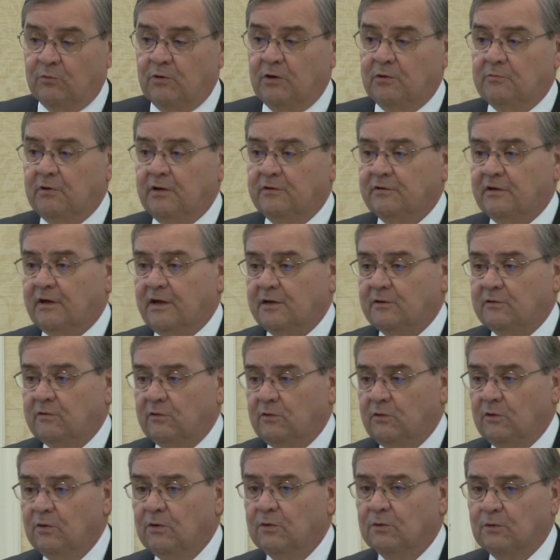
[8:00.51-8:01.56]
what was I to
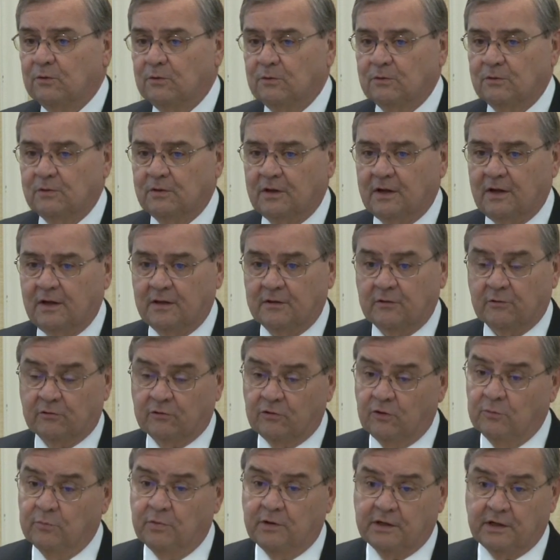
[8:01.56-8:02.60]
do? Uh, there was
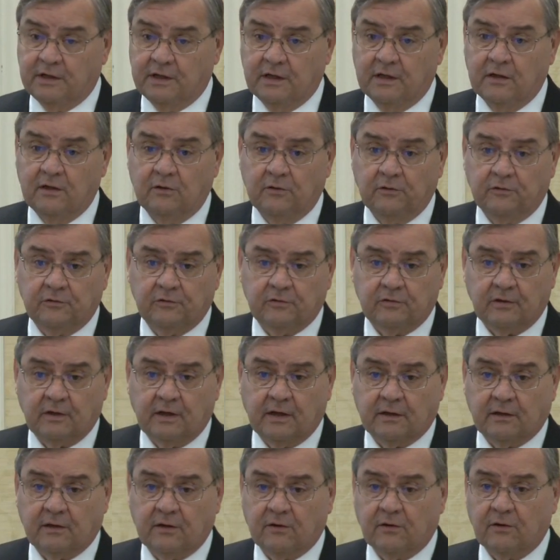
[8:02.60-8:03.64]
nobody else
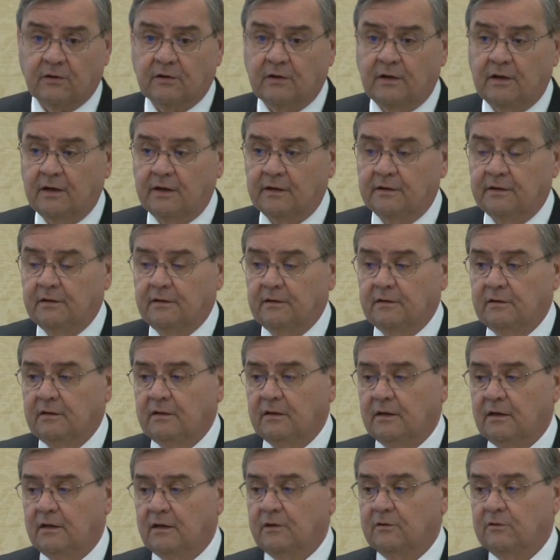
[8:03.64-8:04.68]
at Carolina
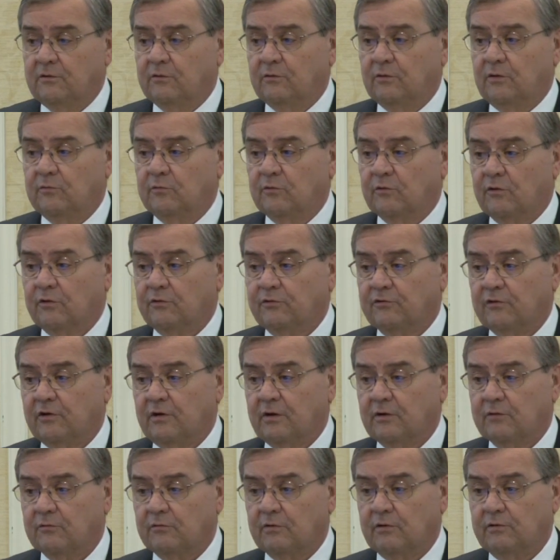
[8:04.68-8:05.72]
uh, doing
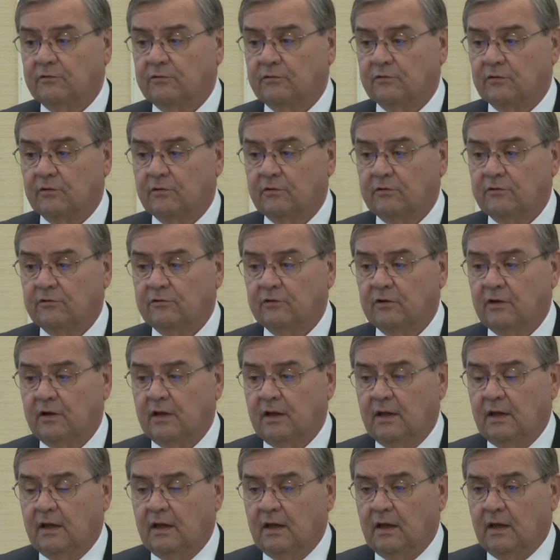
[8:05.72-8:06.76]
Rorschach research.
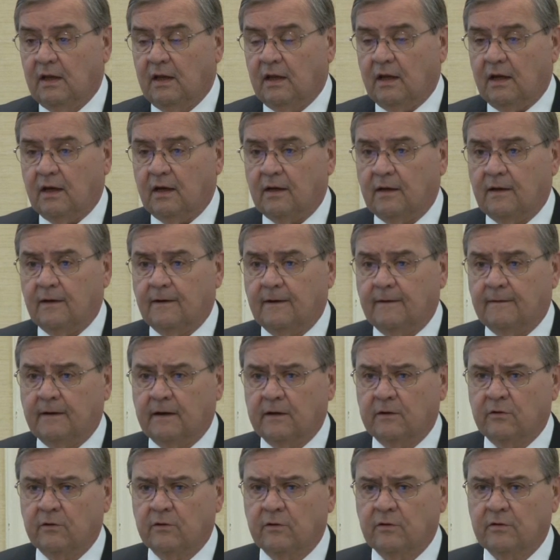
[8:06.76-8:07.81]
Uh,
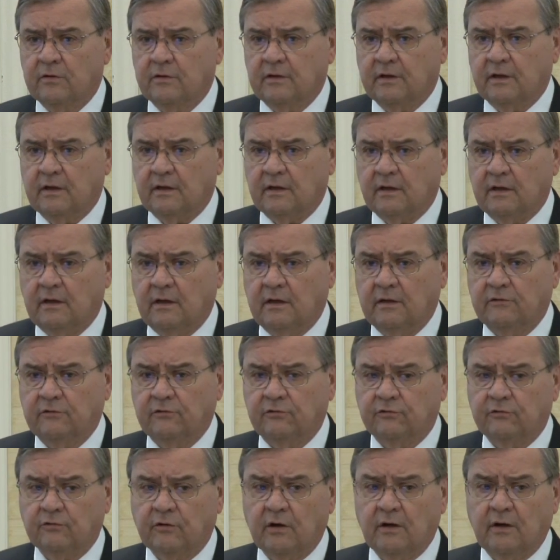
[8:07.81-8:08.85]
I heard that Hans
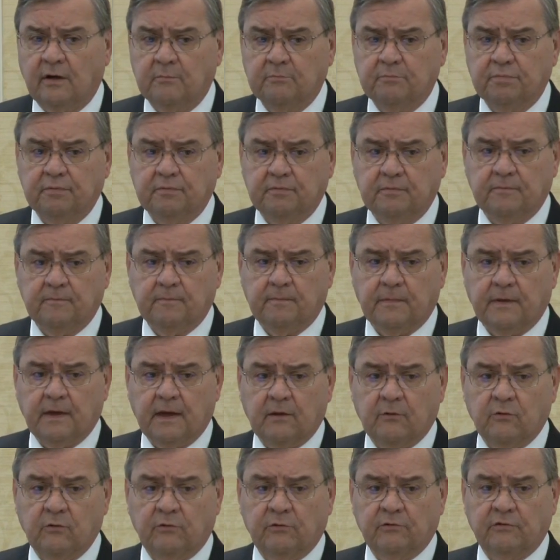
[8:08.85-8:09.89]
Strupp,
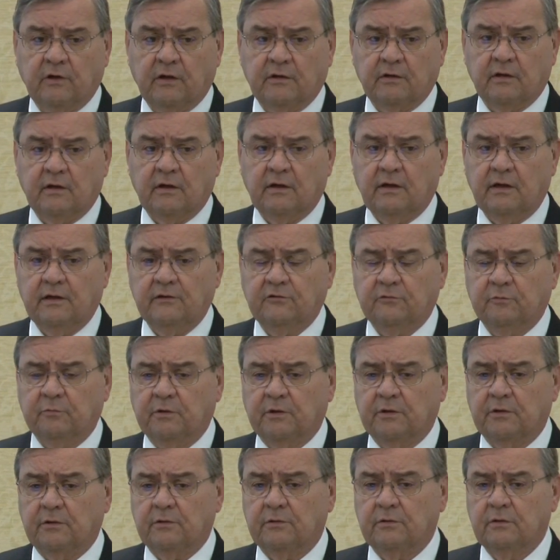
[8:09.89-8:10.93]
uh, who was at the
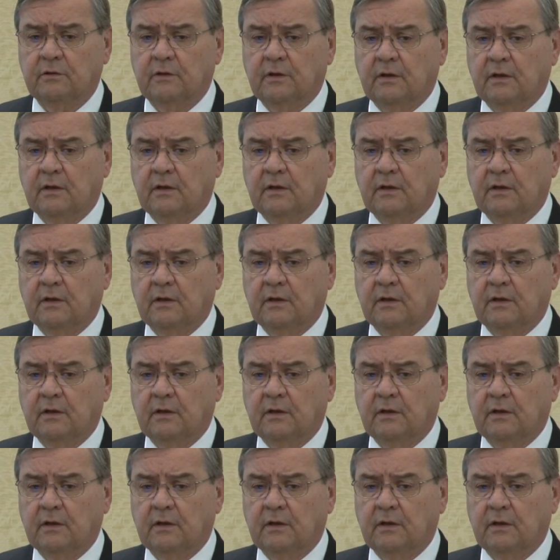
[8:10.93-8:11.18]
hospital,